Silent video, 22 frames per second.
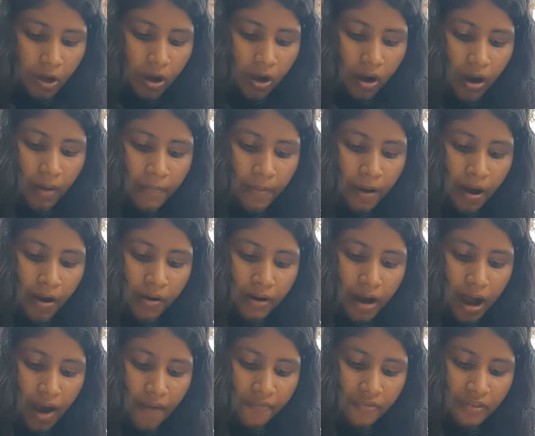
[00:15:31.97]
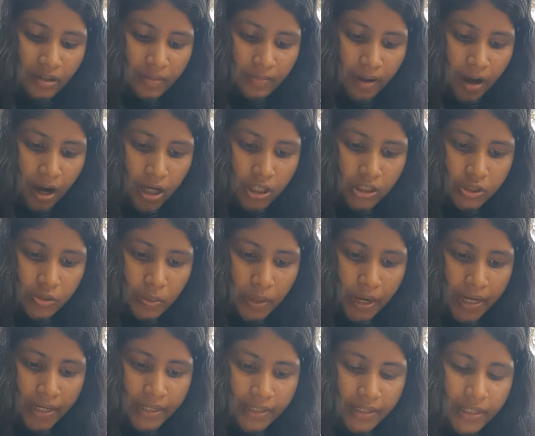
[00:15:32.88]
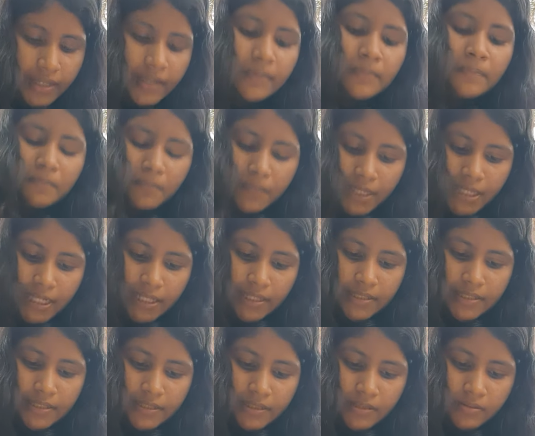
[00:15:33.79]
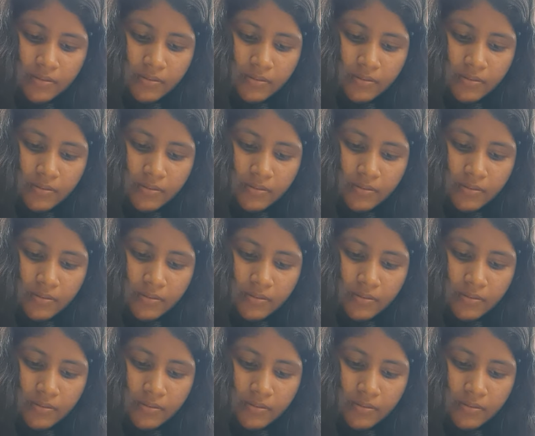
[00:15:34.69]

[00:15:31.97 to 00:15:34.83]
after about 20 minutes.